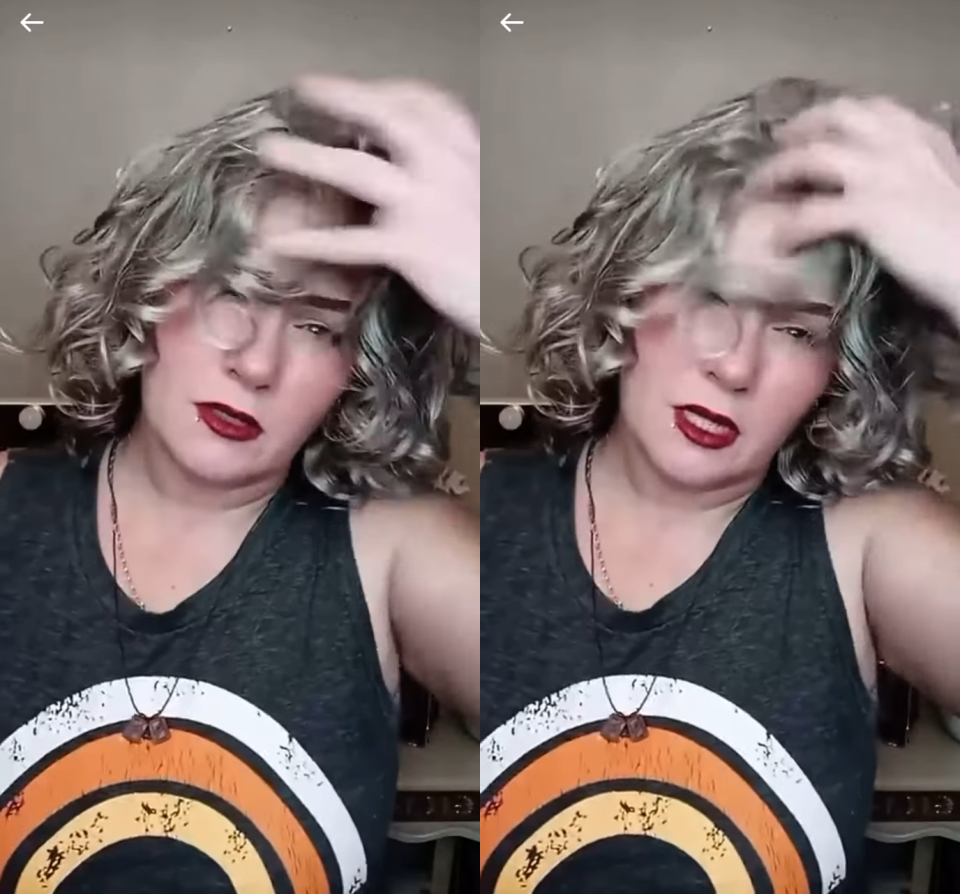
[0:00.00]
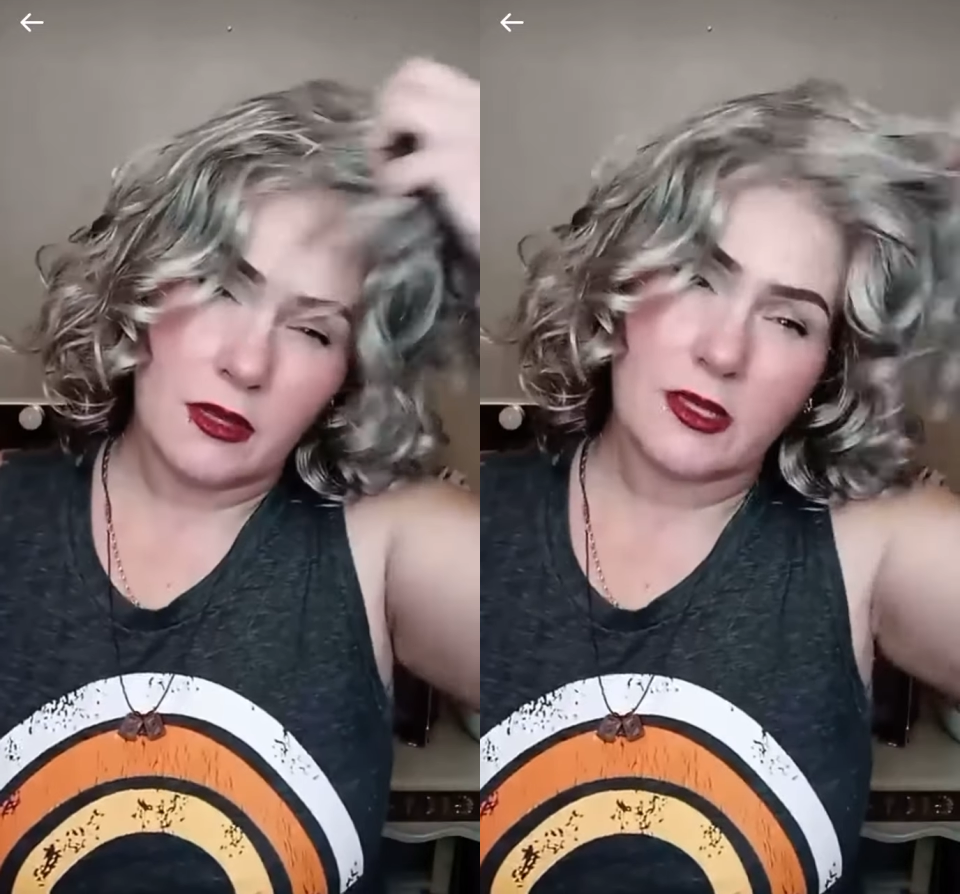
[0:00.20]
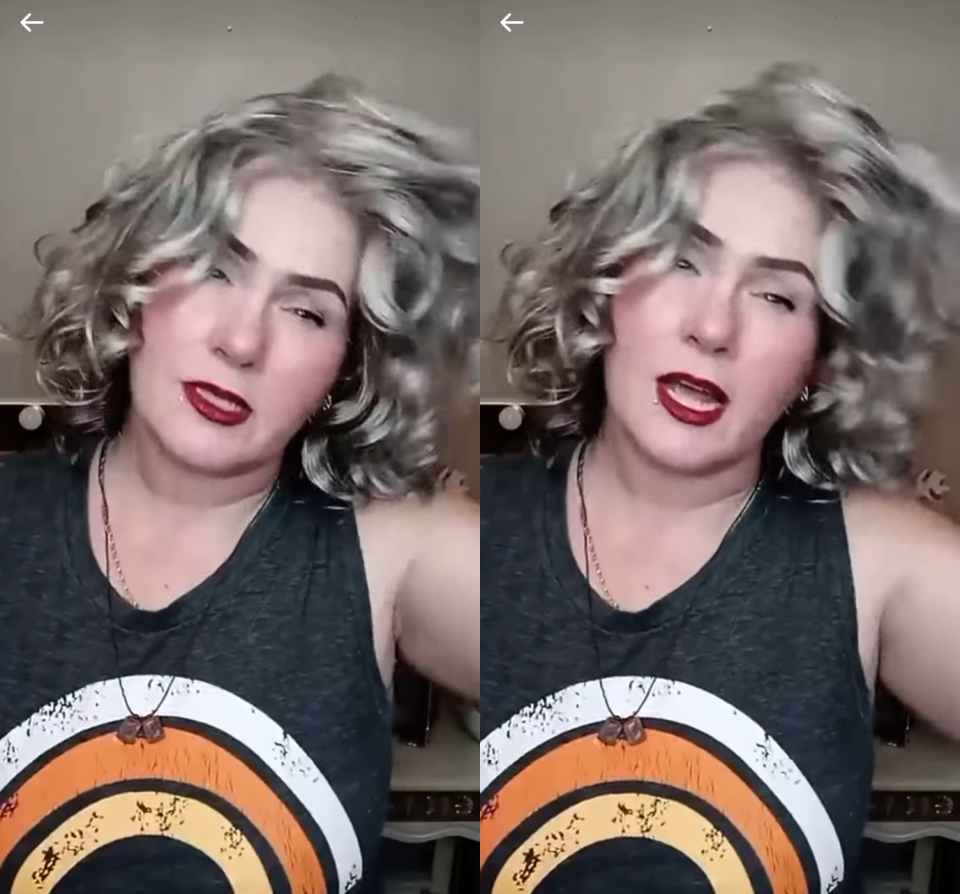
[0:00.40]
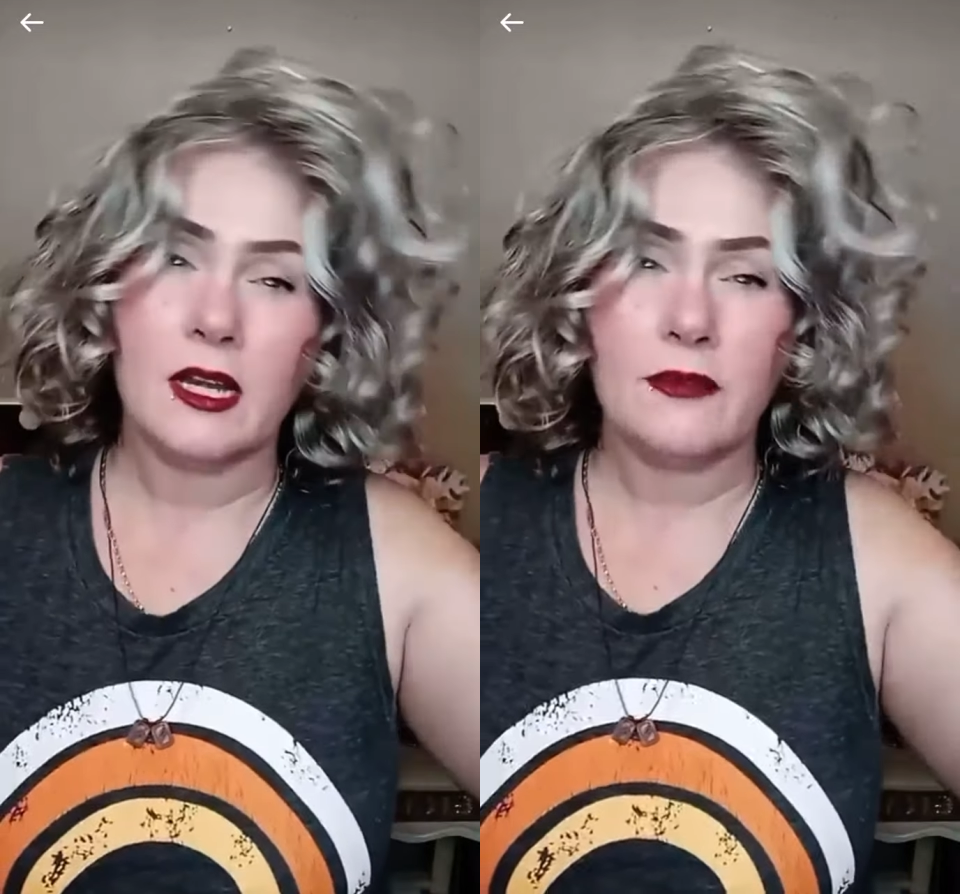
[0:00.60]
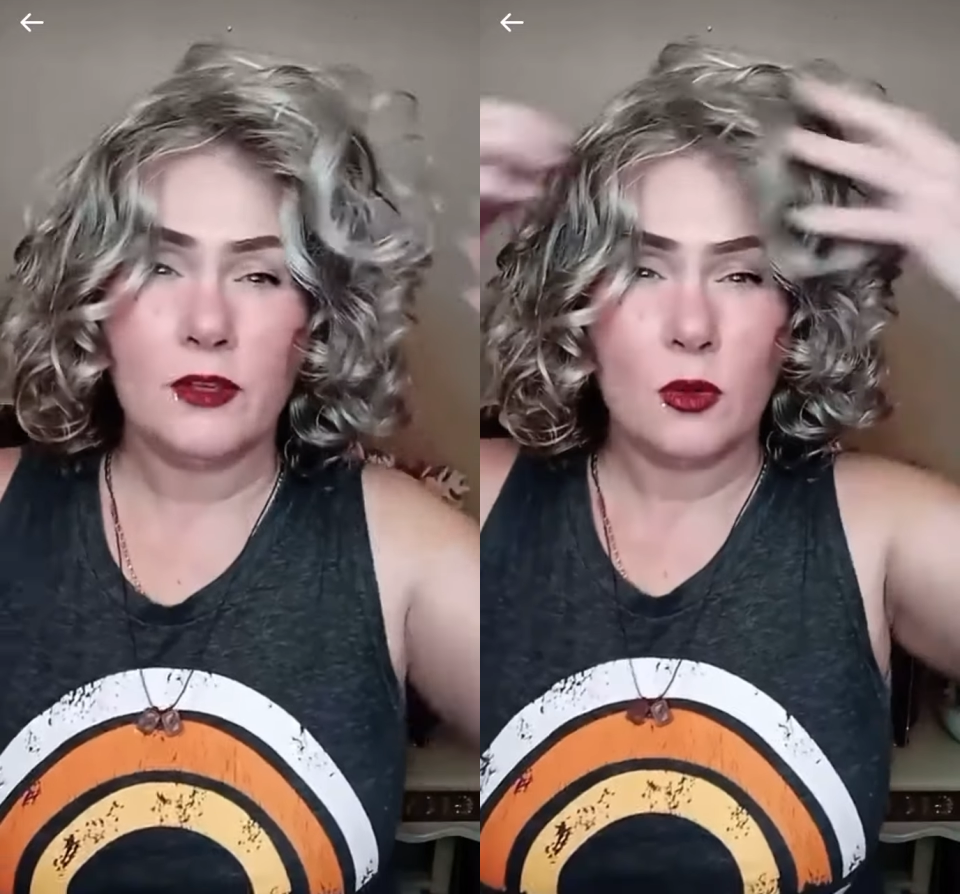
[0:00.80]
other side
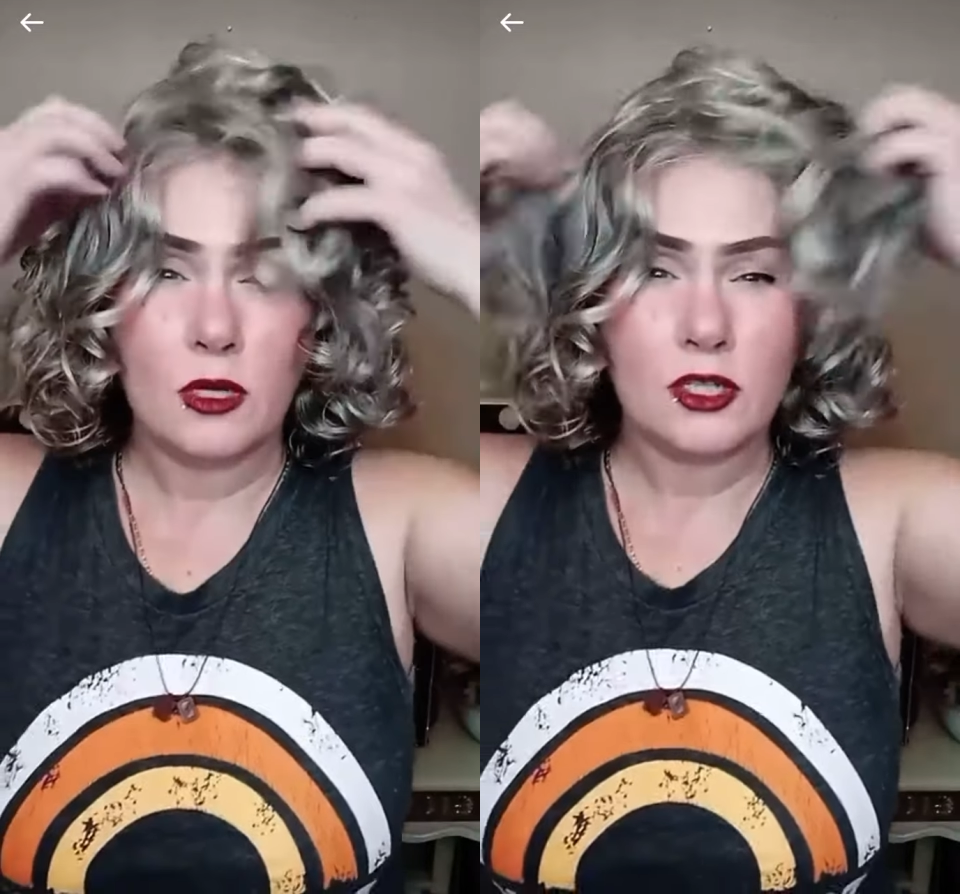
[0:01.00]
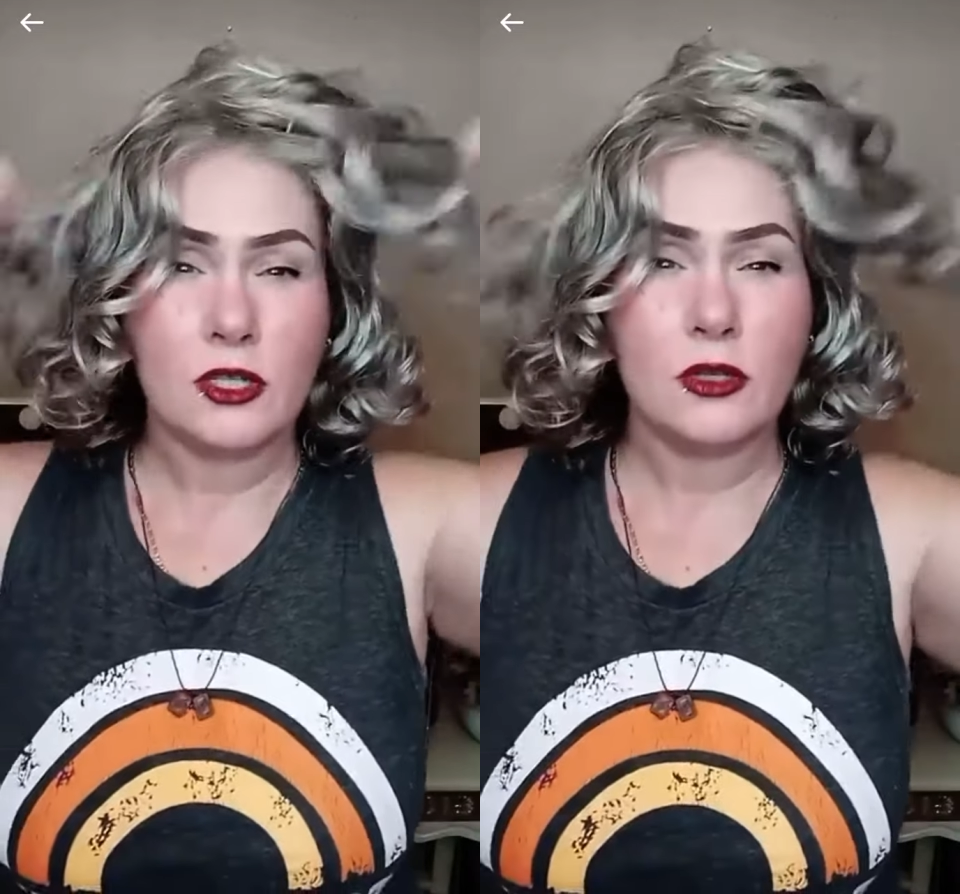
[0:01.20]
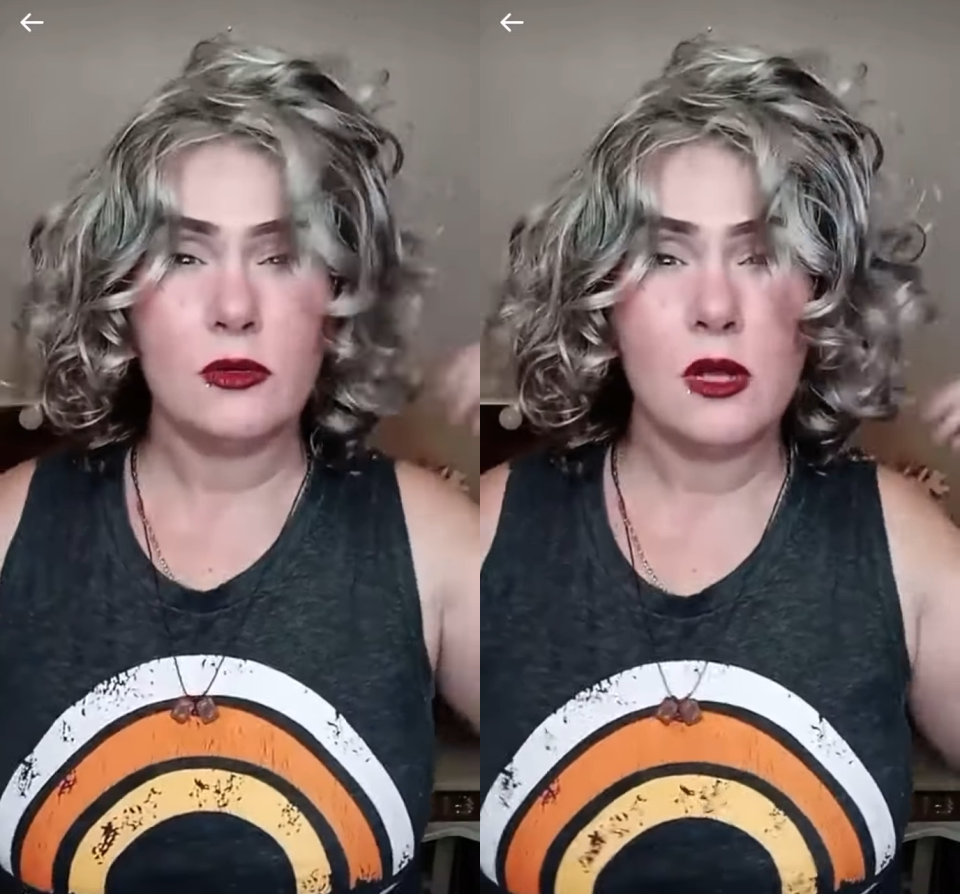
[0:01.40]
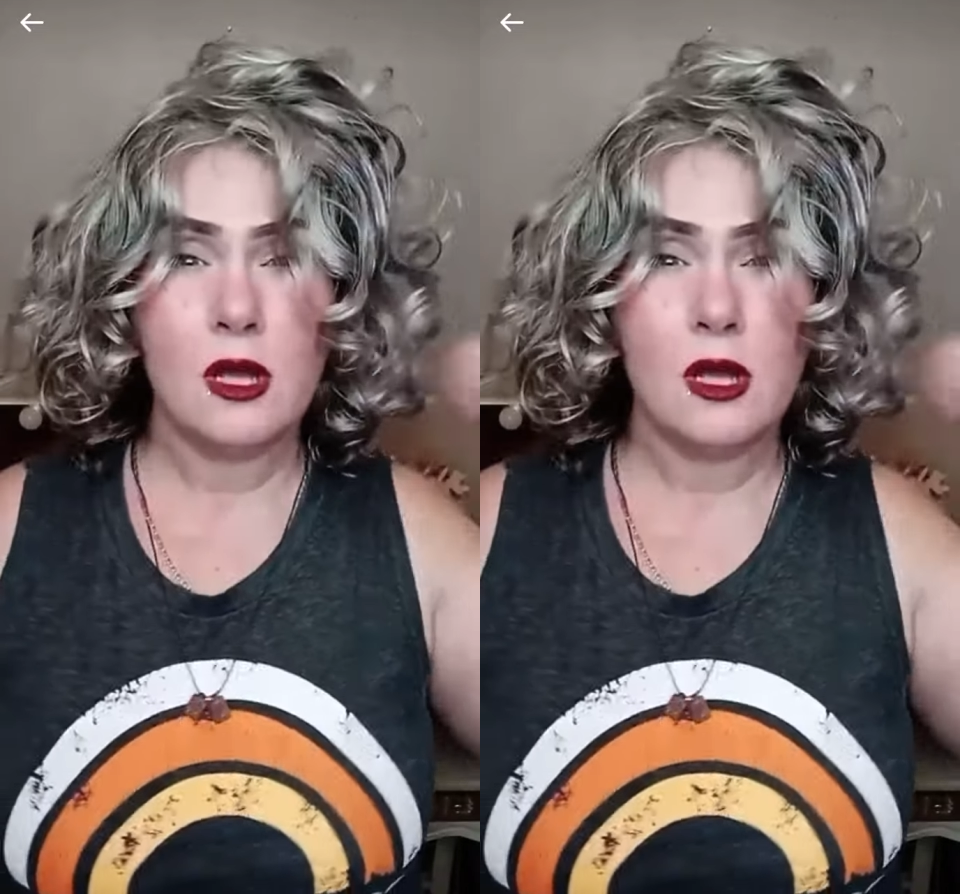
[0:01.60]
if you want to.